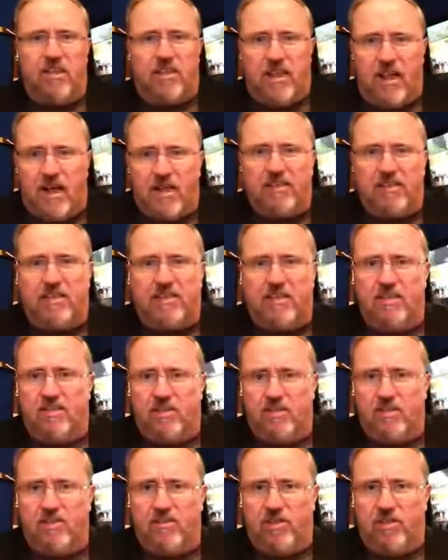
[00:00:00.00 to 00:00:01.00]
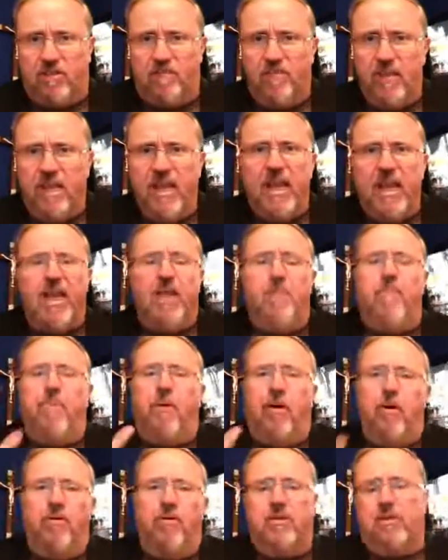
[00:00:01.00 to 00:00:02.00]
the Constitution. He
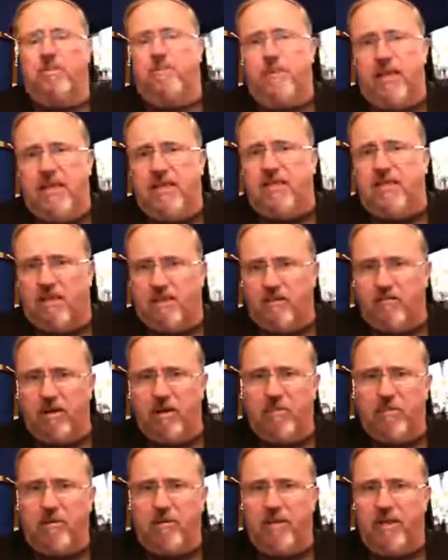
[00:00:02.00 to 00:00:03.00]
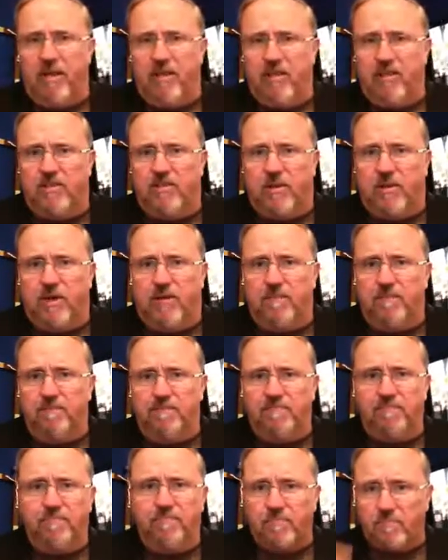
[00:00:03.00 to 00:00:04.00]
broke the peace agreement with Israel.
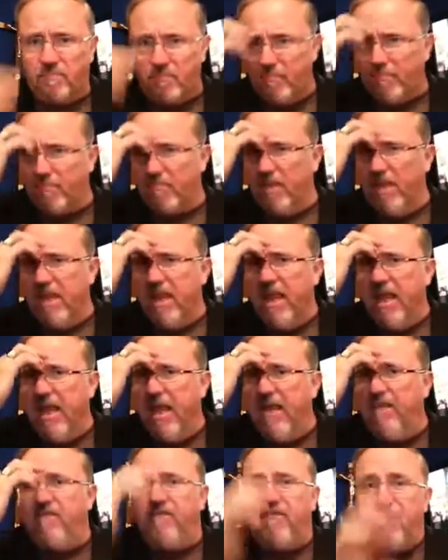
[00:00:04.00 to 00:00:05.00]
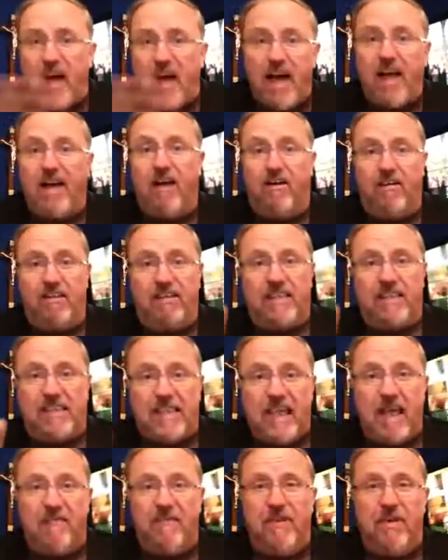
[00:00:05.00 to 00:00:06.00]
He fired
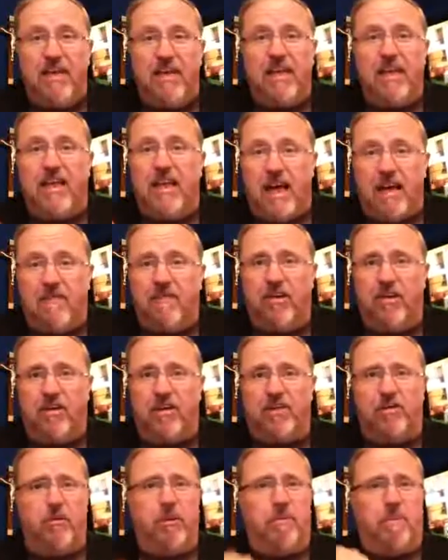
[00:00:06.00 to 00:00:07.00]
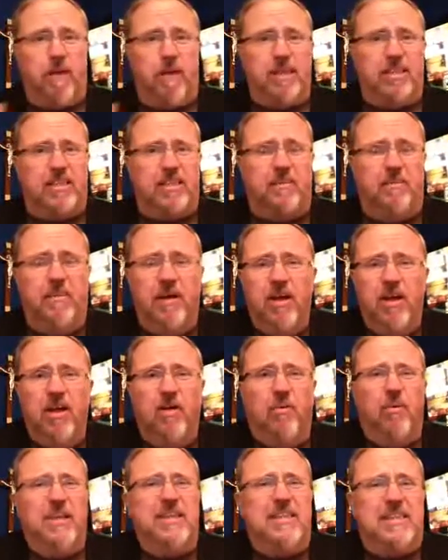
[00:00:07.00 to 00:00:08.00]
70 governors and replaced them
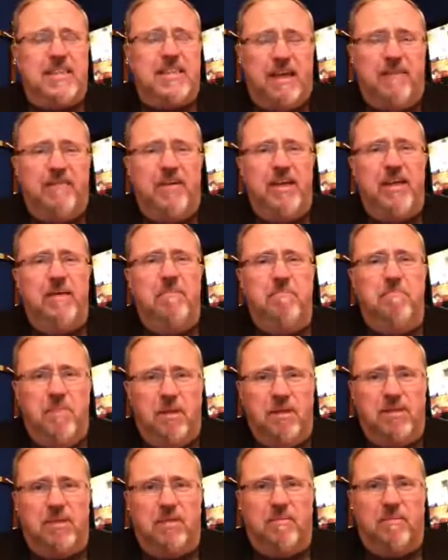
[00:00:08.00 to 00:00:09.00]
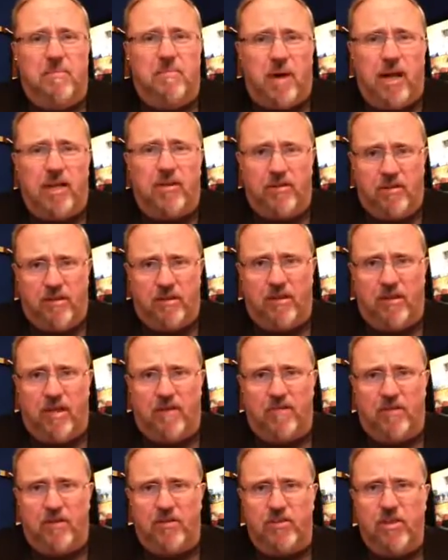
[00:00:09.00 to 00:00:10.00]
with 70 Muslim Brotherhood
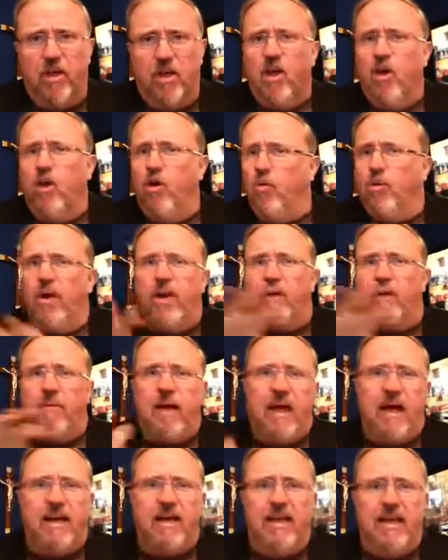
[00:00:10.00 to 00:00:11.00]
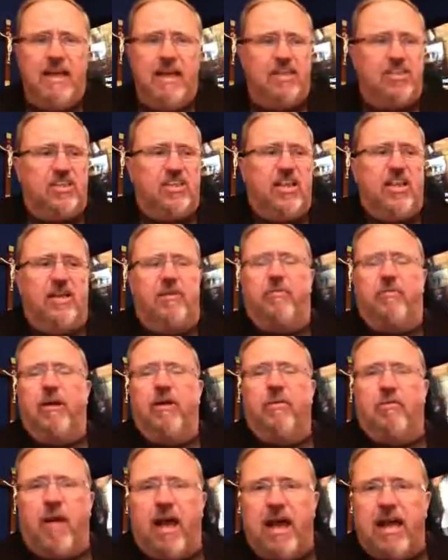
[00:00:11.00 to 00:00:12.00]
governors who went around in each city
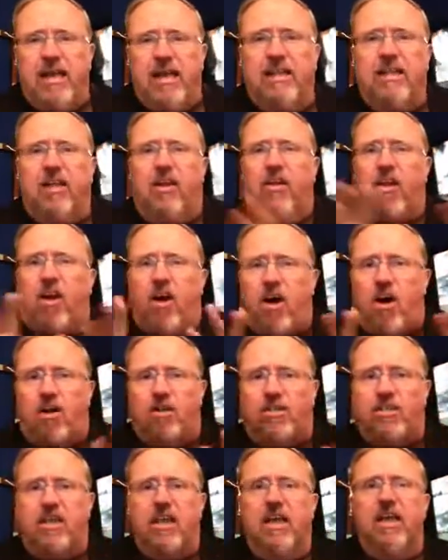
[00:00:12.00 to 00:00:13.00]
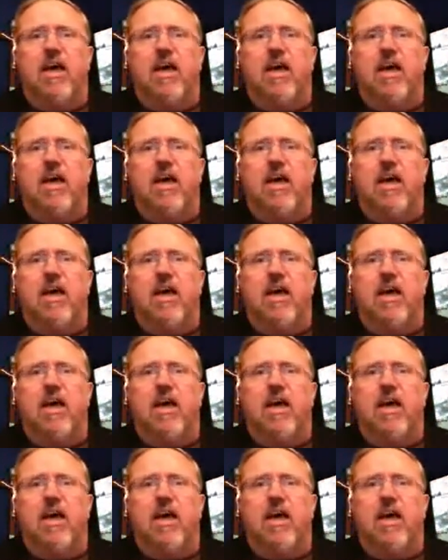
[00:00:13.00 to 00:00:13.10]
rewriting the laws